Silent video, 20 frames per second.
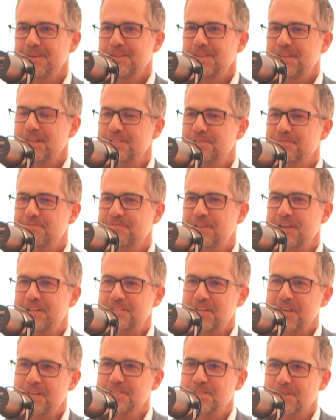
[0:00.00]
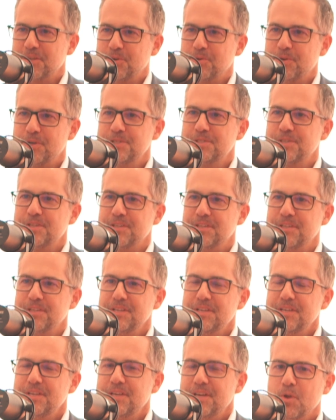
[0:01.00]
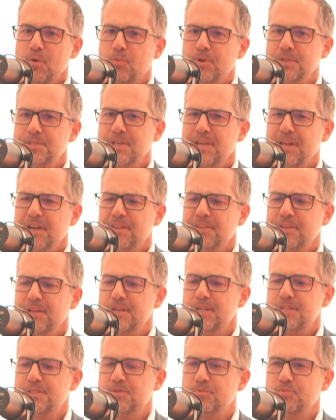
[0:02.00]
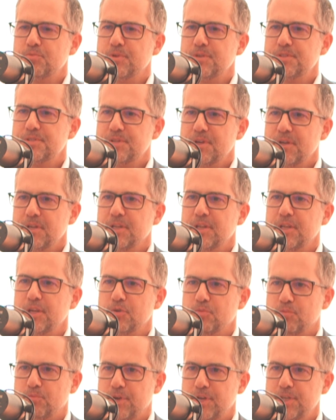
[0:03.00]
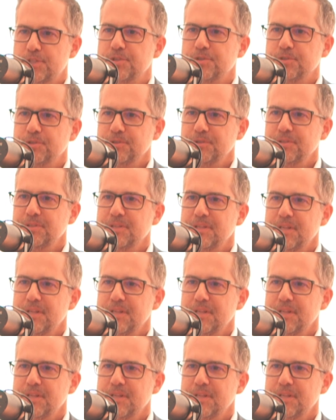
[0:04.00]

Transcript: It's a fantastic question. Once again, I think it's certainly regional.